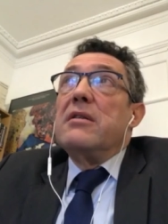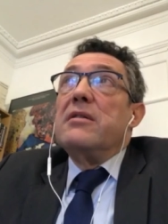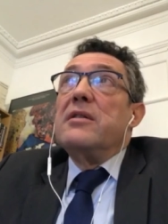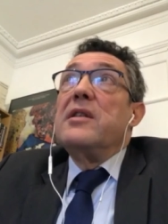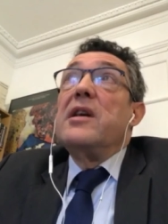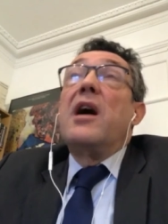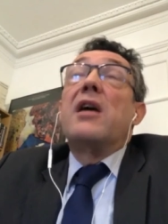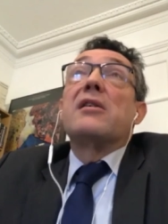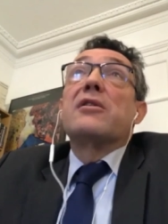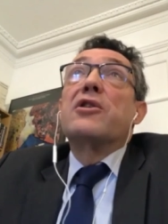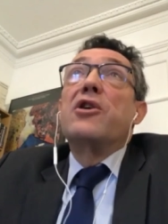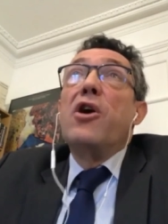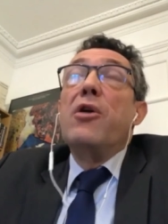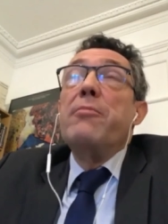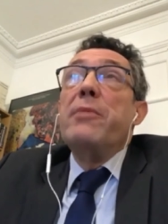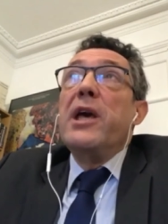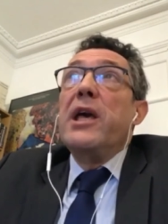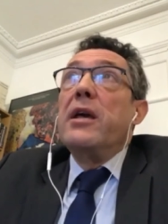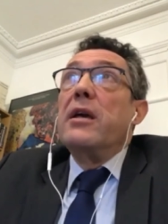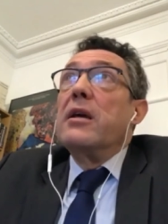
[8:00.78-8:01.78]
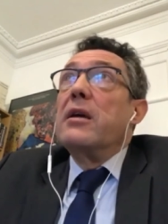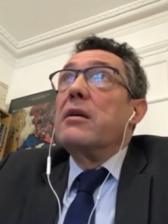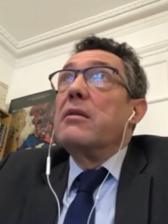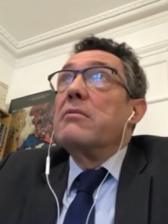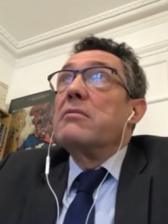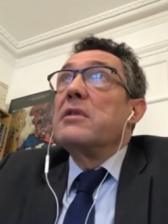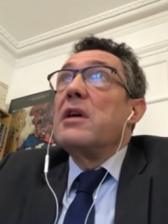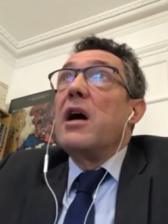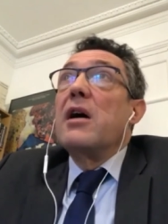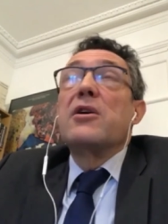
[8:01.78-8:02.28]
They are coming.
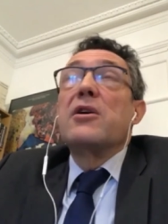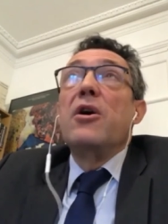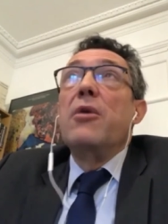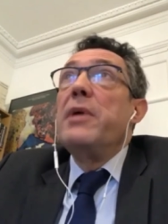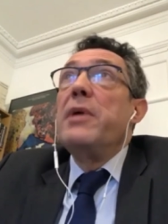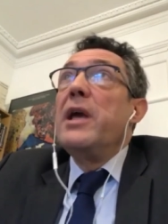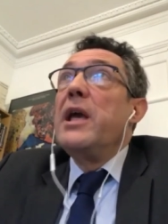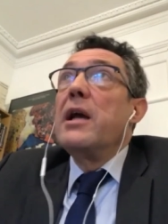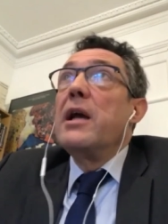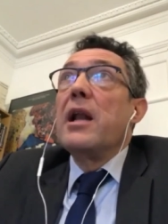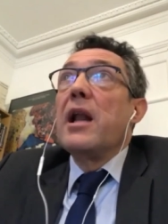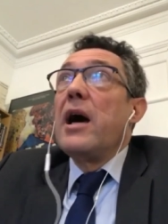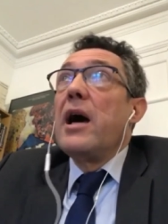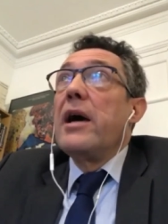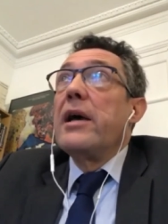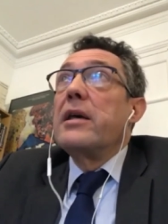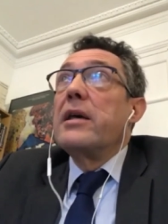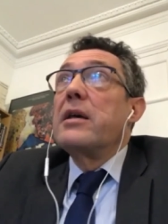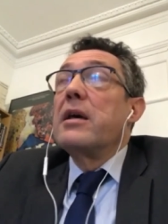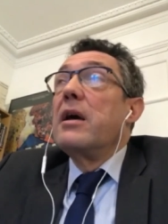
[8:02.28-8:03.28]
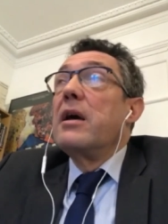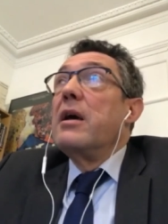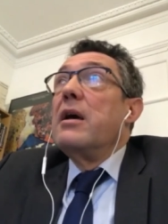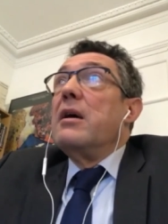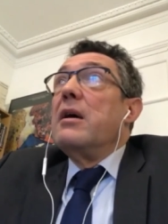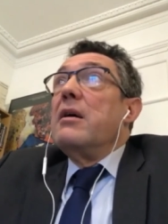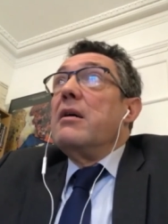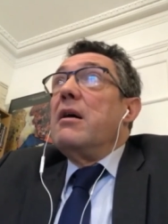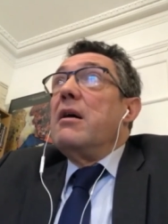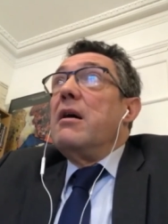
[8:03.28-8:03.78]
They are coming like
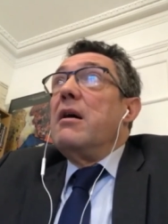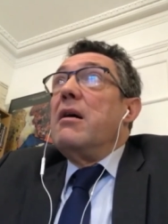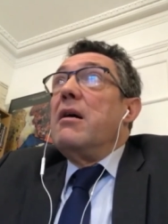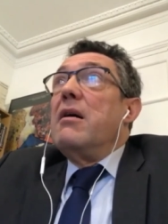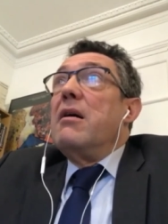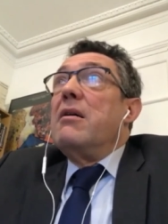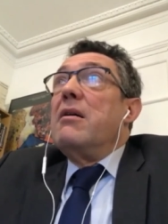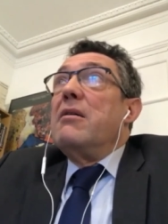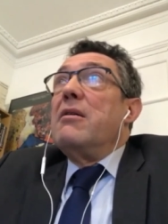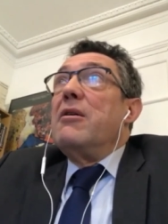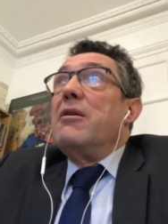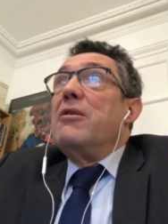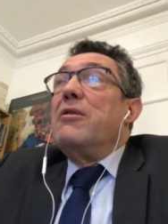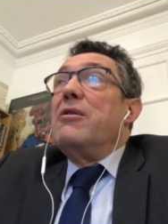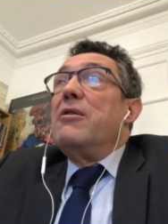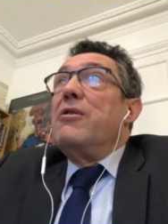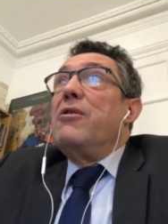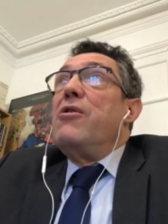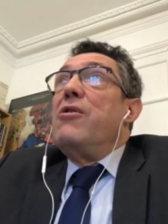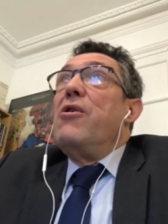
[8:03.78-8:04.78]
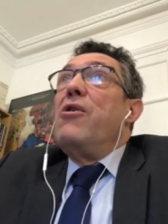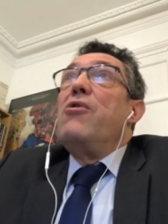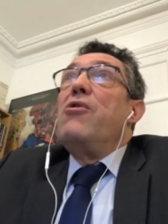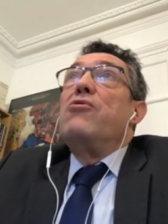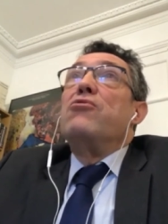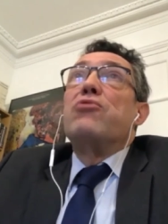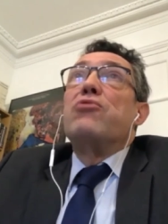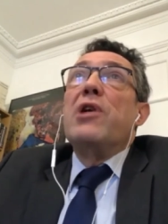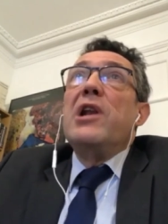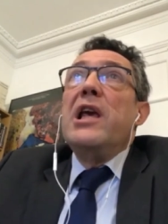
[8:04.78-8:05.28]
uh, a, a
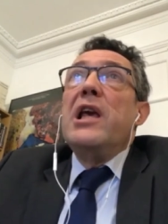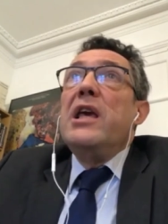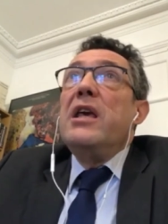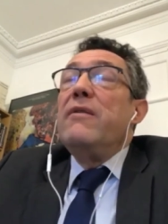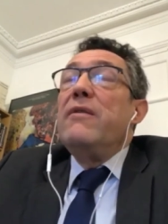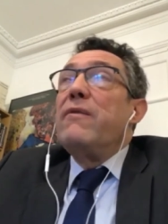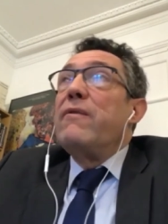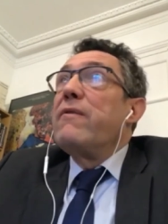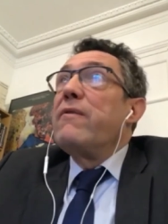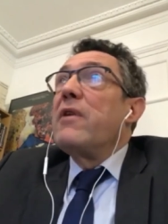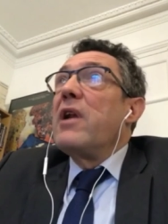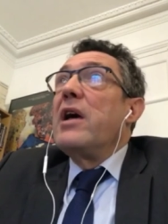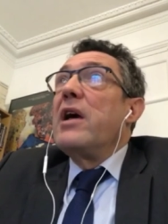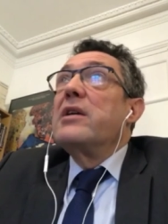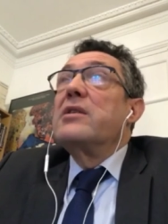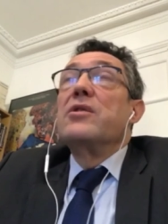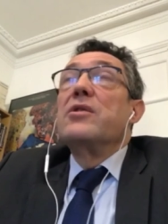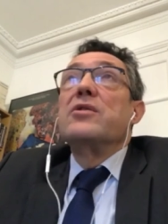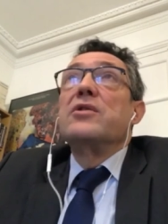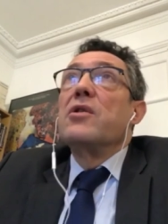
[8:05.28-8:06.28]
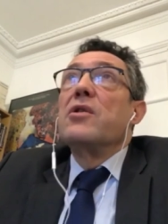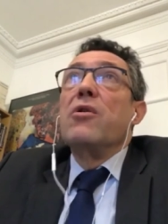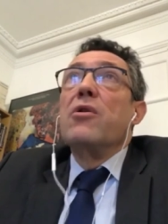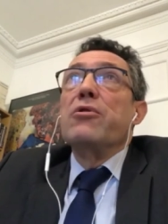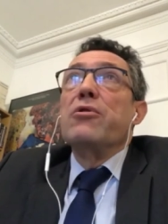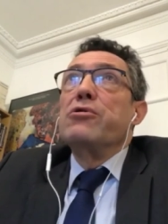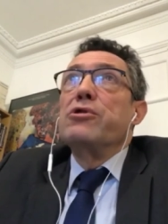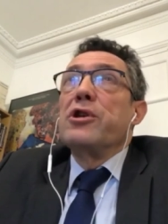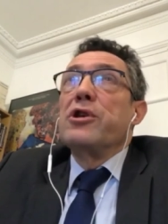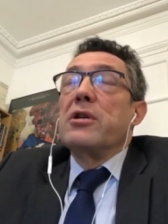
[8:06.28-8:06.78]
relief, like the
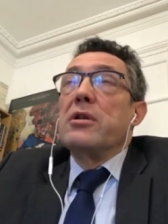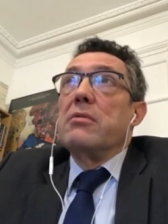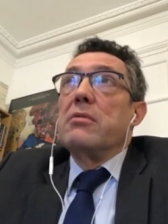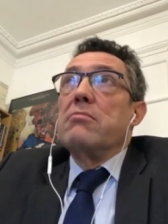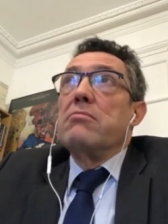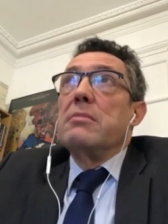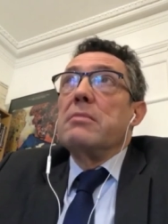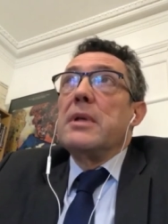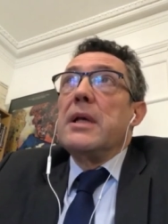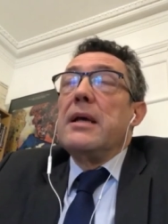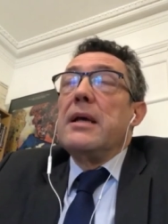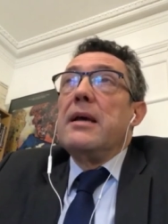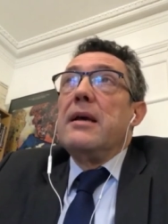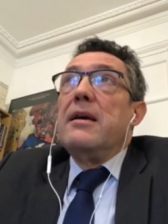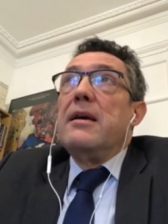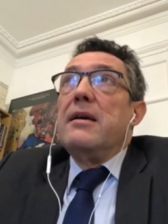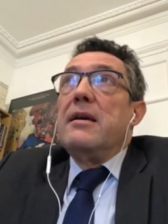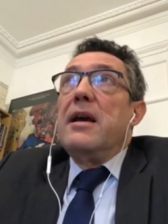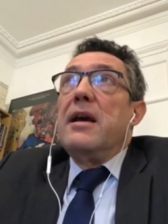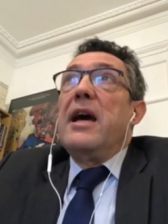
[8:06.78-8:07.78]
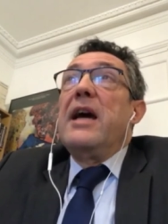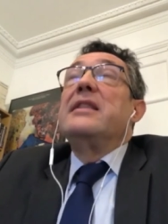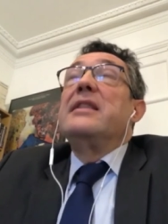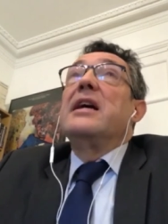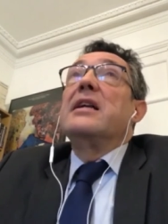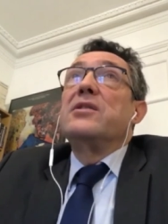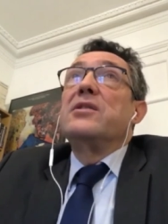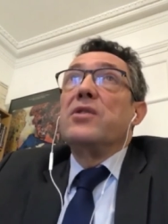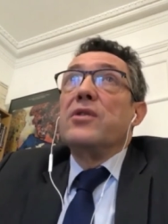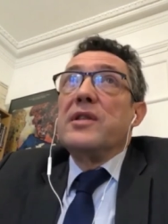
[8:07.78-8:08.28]
solution. And
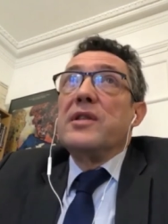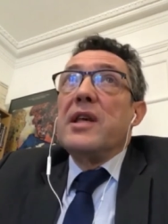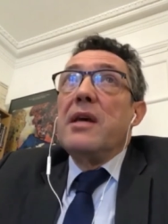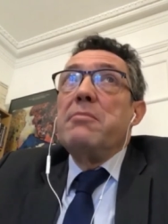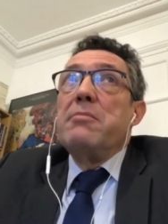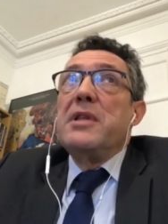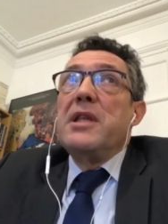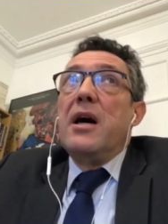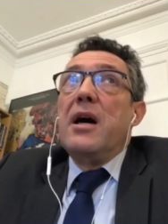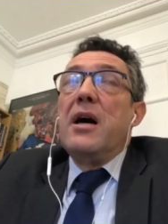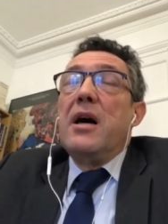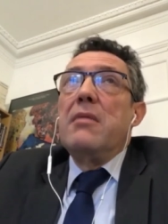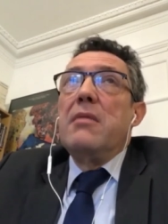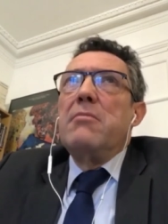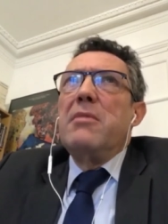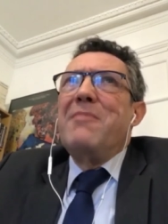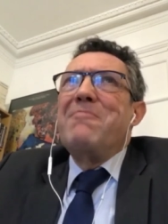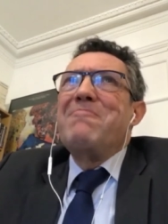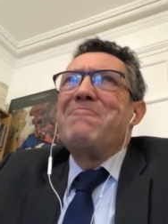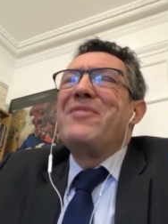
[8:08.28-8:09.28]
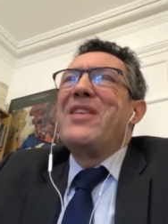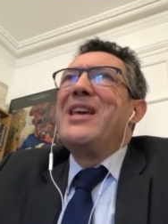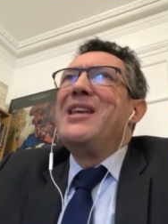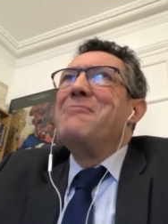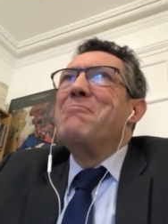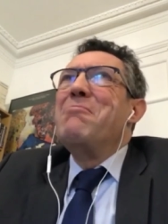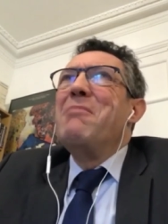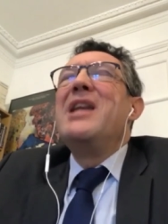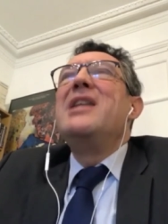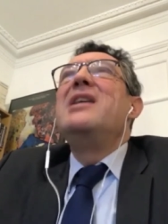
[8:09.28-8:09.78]
at the same time,
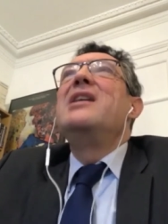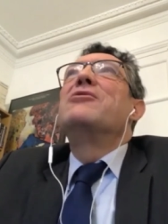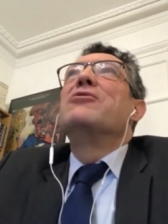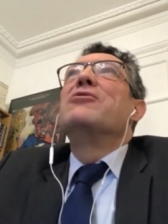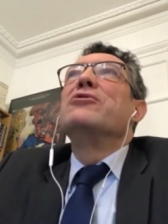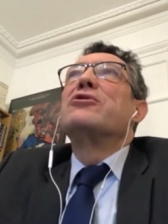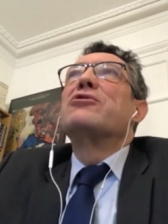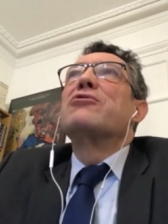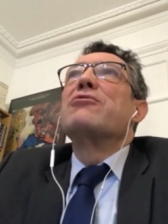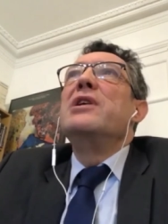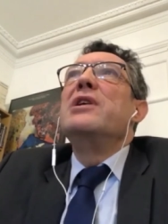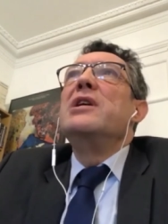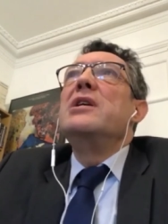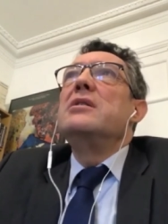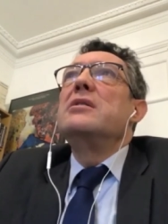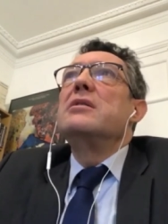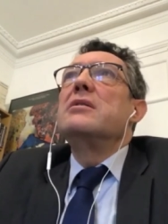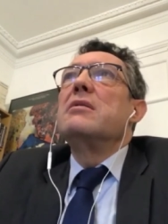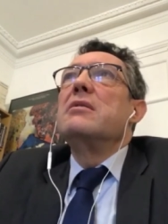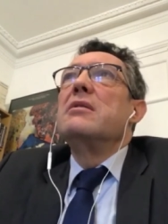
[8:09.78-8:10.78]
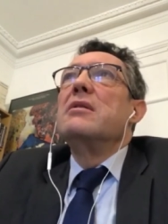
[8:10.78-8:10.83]
in many countries,